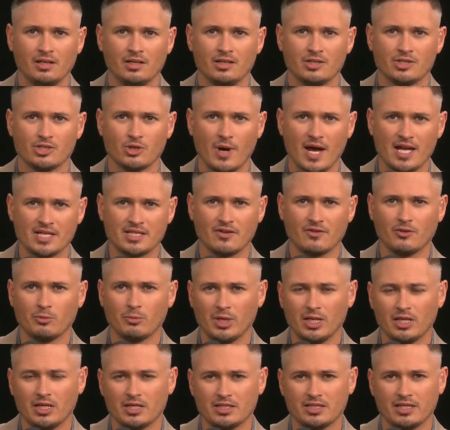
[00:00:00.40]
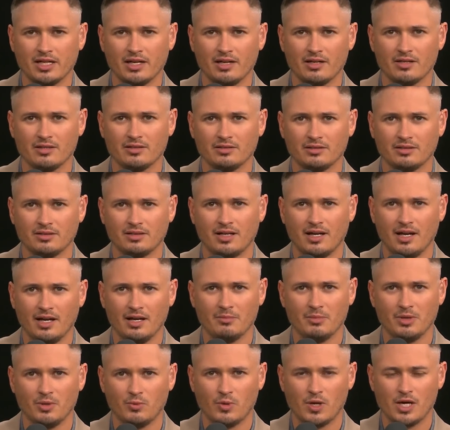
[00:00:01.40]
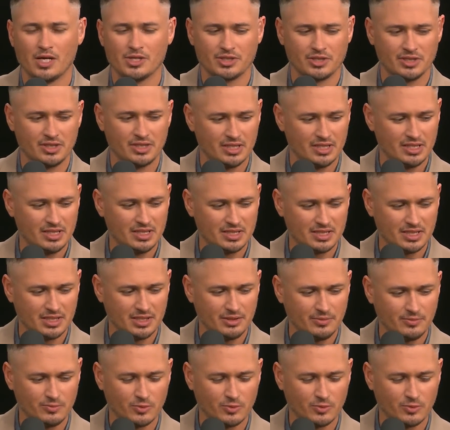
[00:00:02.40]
So, as everybody can tell, I am in Washington, D.C.